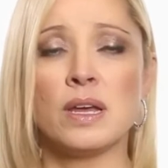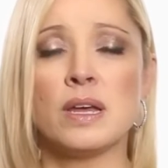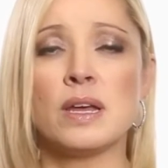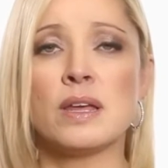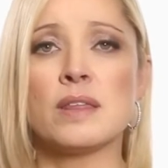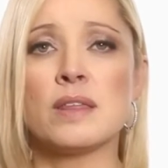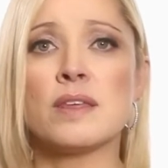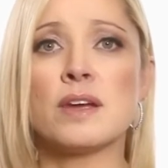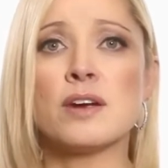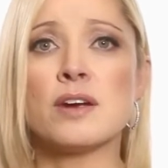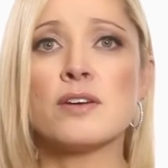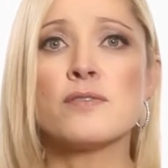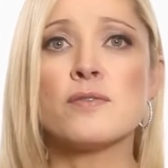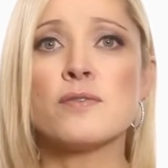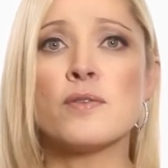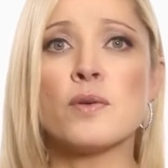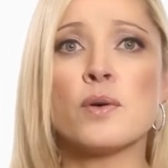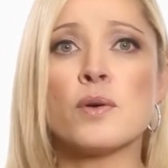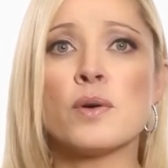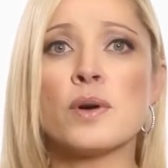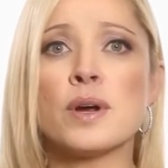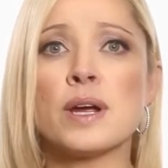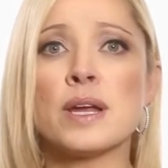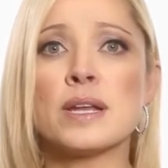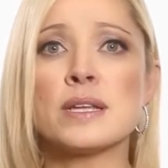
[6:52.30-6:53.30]

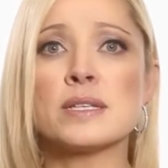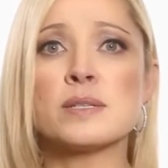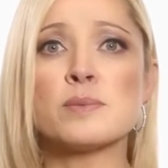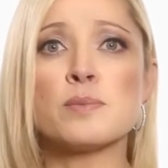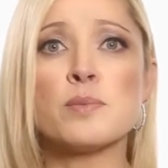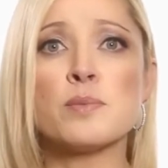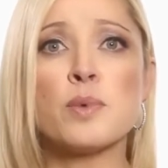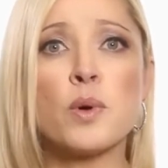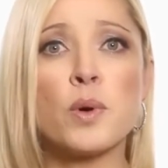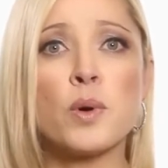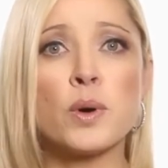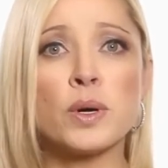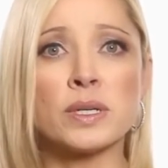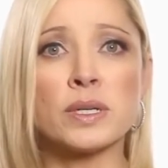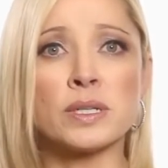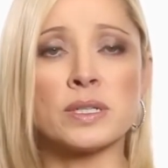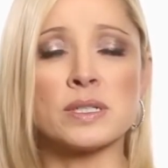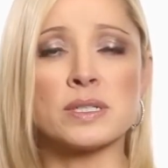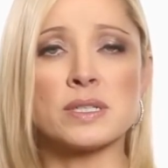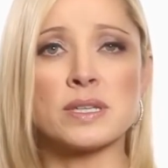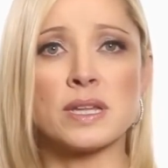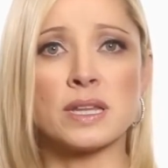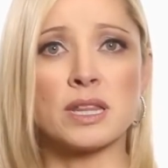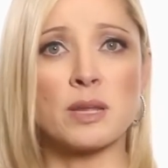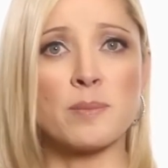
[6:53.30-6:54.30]
Therefore, it is
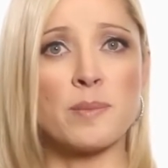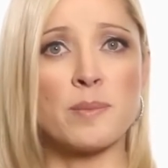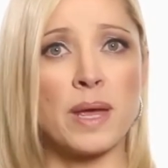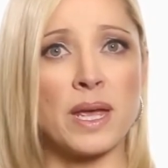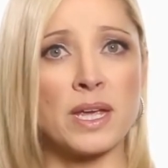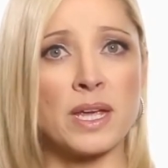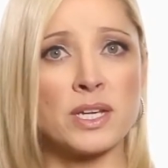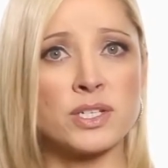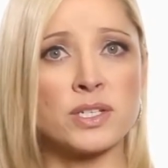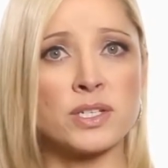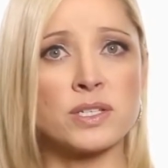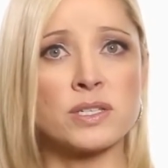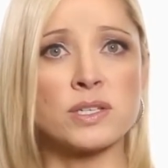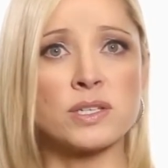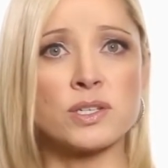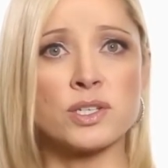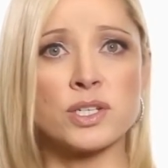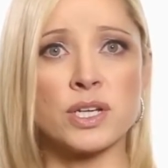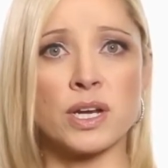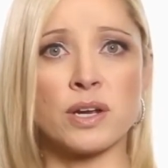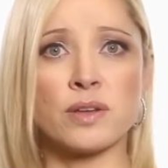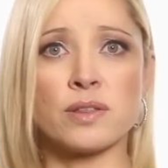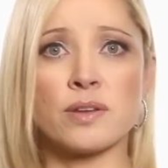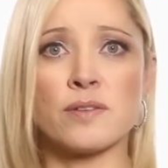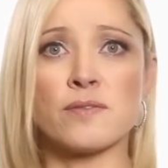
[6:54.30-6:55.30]
important that the patients
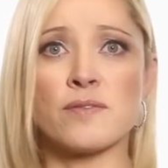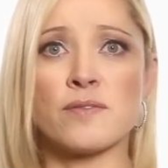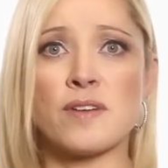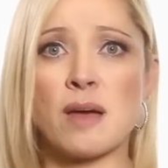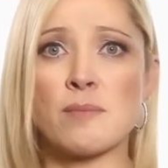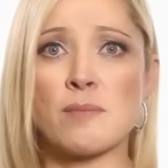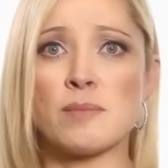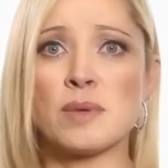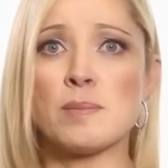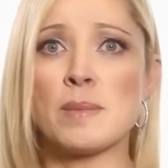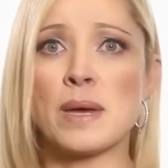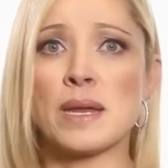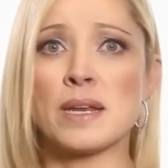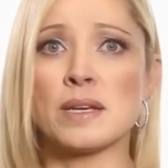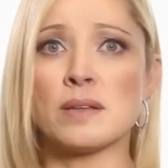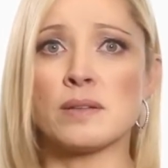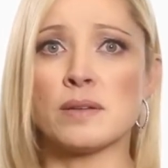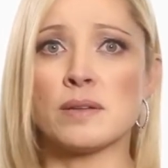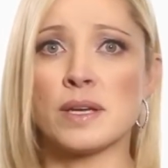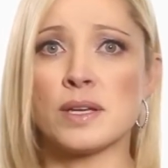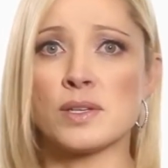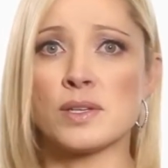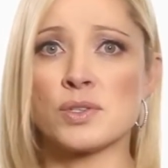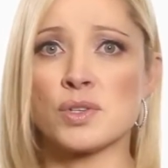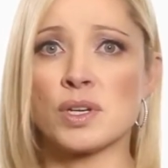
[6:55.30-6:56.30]
share their family medical
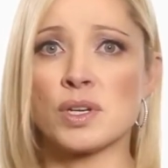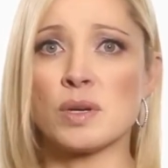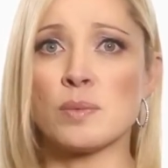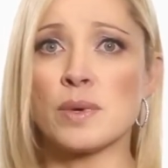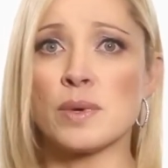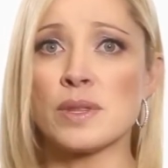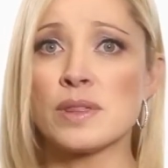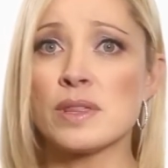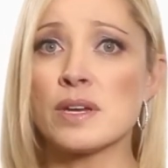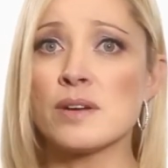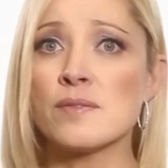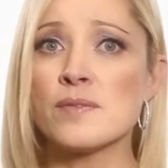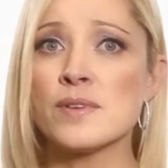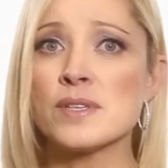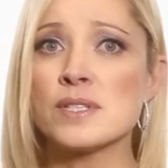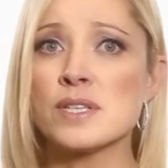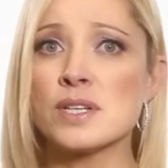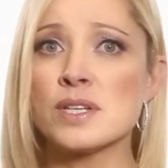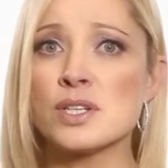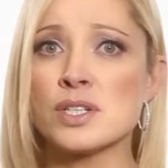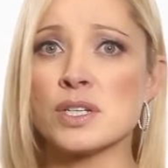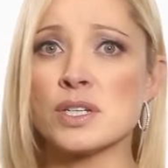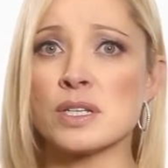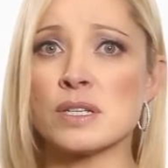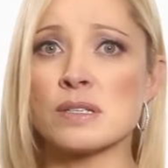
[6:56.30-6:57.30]
history with their
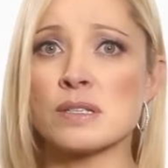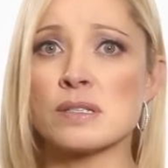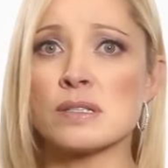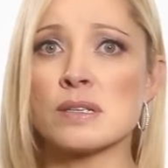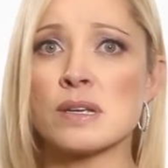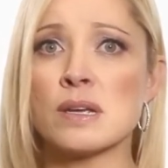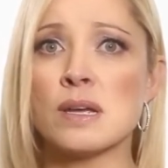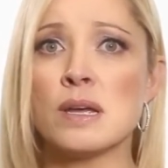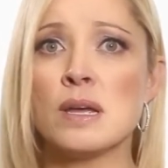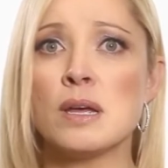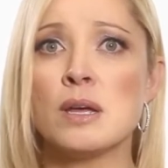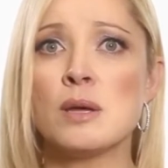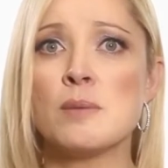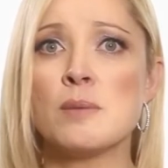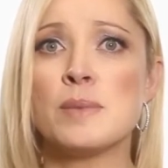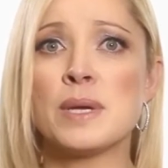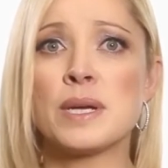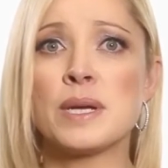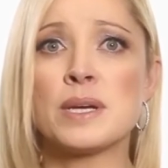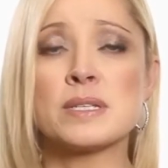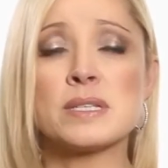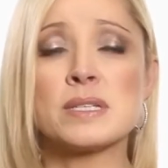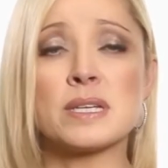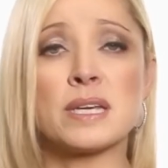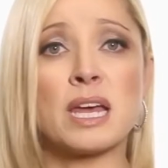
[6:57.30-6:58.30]
physicians
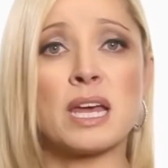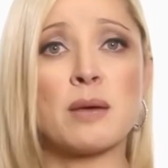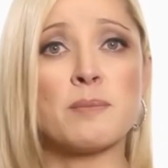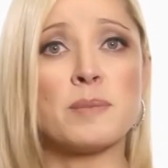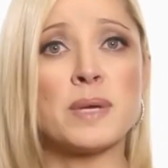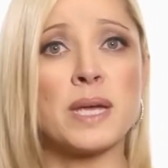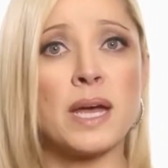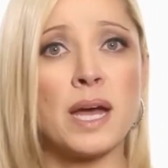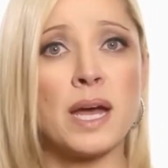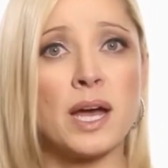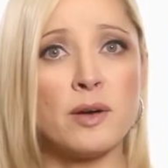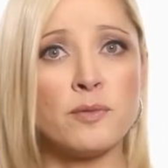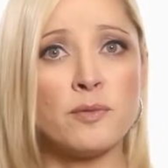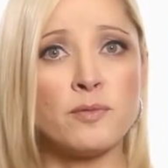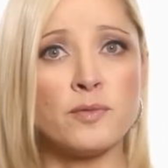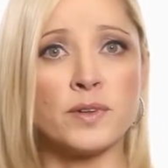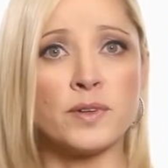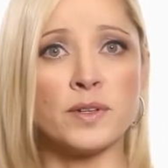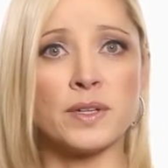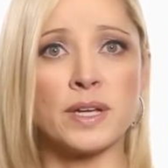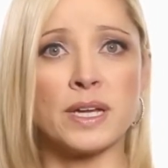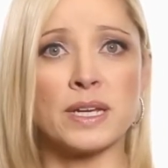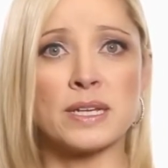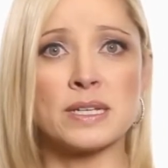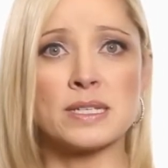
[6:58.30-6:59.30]
because it can be
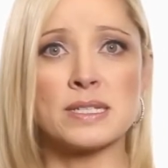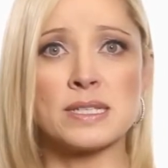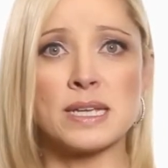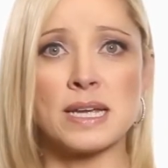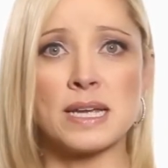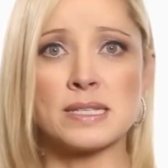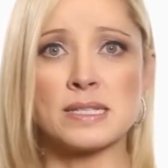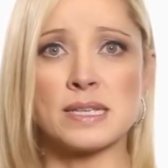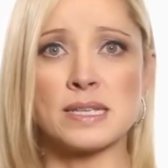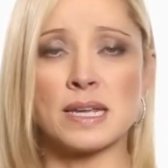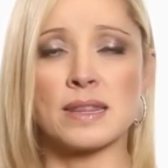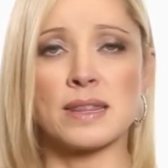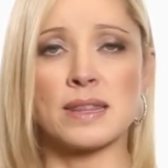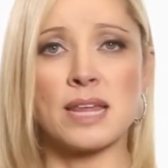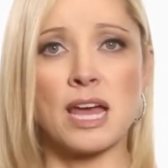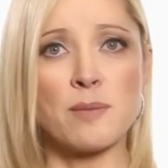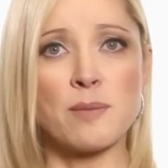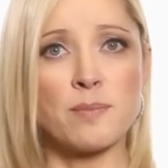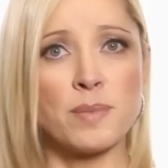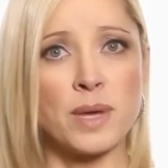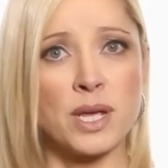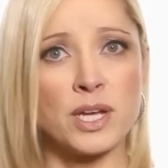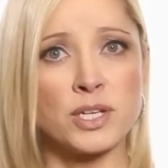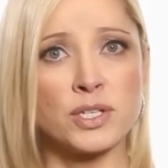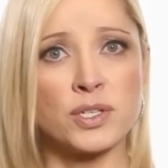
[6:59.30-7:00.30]
helpful in assessing
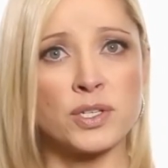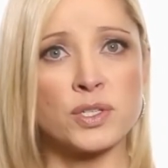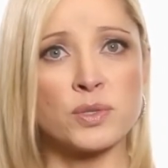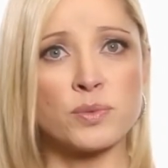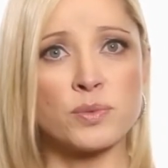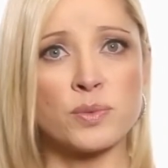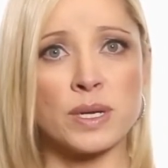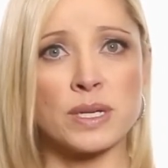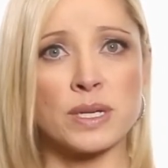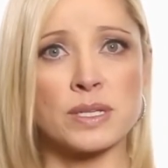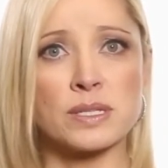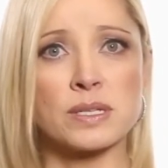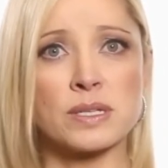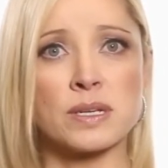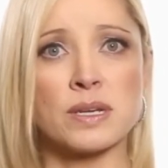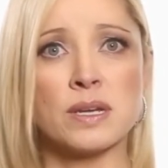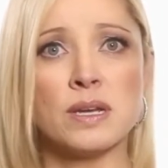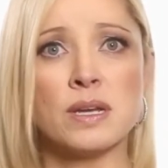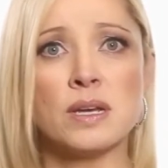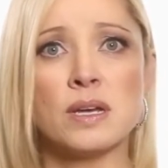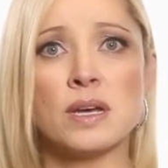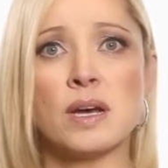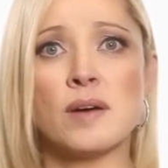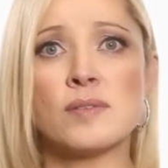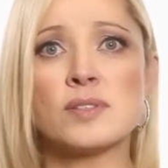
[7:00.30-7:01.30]
that patient's risk
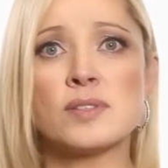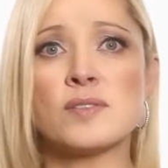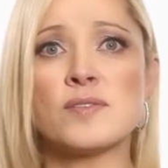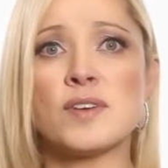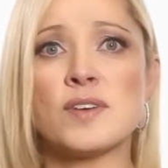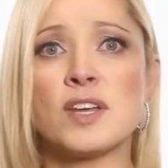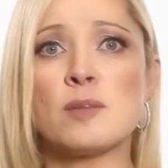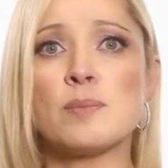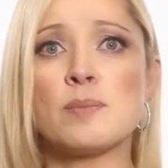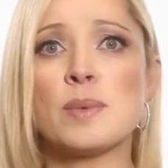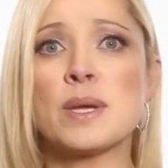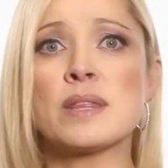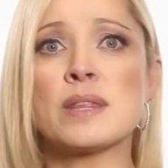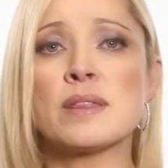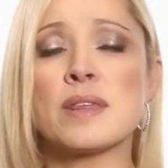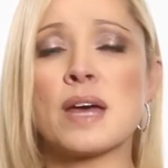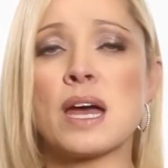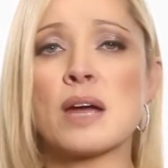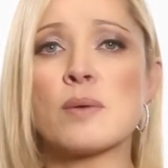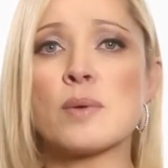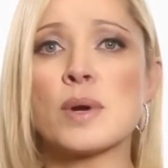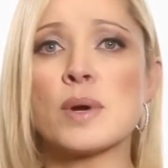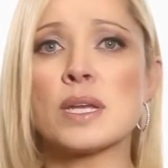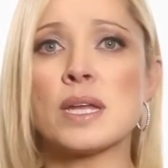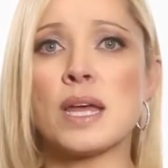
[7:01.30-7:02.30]
of developing
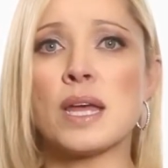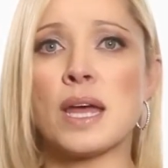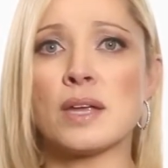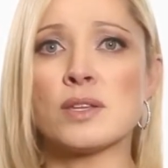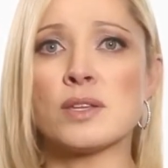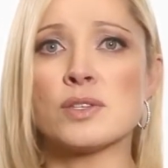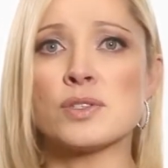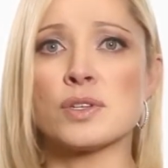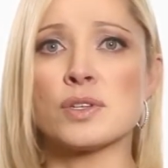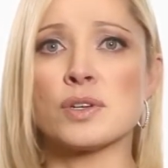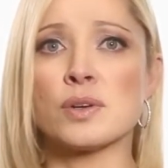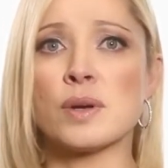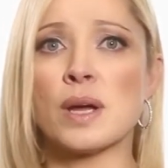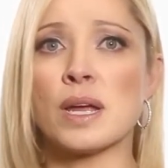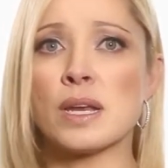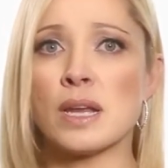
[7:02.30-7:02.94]
thyroid cancer and